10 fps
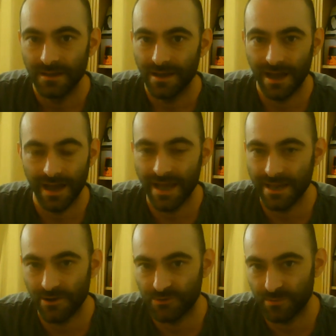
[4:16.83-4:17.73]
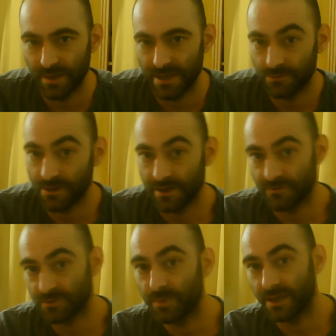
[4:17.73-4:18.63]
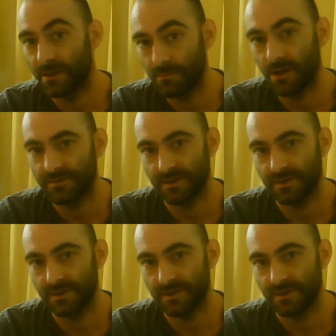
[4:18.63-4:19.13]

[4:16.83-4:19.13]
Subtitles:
at 800p or 900p at most,